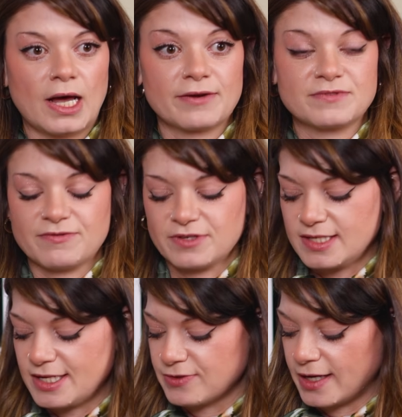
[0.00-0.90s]
of different
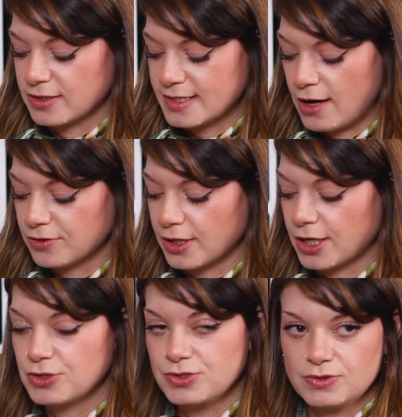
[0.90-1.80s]
test records out there.
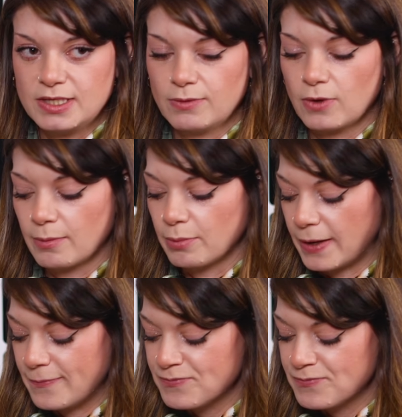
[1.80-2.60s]
You do need one, but